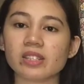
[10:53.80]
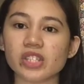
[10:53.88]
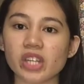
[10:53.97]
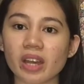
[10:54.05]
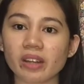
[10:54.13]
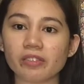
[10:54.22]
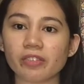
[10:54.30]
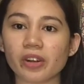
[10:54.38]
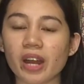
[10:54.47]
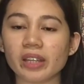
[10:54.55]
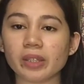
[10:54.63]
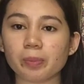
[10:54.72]
check for
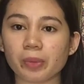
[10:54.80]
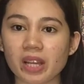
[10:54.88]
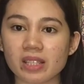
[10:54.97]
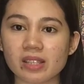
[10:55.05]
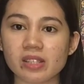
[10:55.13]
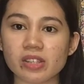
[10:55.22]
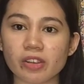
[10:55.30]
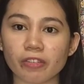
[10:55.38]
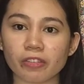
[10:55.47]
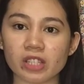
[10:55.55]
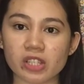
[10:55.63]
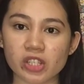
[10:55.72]
any presence of
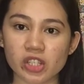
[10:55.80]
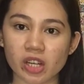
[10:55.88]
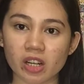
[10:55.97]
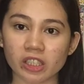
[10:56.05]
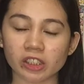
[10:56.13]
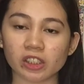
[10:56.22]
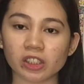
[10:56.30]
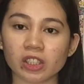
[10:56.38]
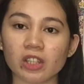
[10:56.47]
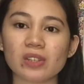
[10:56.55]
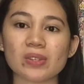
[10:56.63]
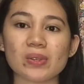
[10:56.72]
discharge.
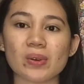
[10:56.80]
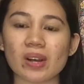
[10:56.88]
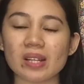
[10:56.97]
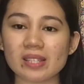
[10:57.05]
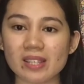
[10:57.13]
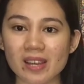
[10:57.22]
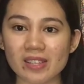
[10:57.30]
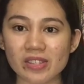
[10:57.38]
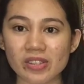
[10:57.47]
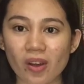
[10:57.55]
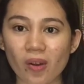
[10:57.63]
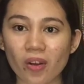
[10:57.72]
So assess
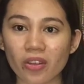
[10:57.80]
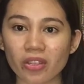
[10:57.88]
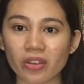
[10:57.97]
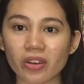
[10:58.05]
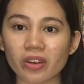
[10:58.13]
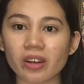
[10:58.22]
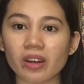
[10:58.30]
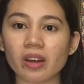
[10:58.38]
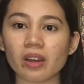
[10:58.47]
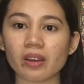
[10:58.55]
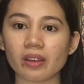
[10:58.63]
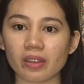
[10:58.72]
the odor,
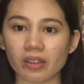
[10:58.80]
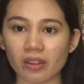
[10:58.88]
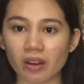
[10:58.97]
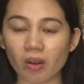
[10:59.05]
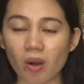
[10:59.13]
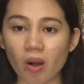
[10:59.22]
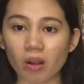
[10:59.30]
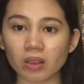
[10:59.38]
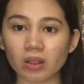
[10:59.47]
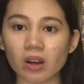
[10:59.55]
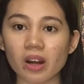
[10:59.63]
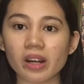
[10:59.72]
the
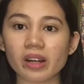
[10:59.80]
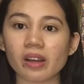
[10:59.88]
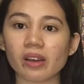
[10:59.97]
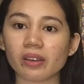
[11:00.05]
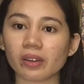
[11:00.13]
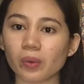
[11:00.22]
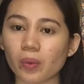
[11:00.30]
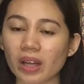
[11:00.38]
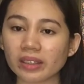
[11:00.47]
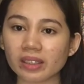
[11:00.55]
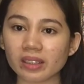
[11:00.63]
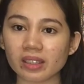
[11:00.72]
color,
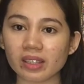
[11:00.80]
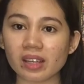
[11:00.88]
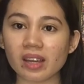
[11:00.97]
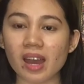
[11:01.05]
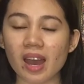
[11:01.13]
quantity,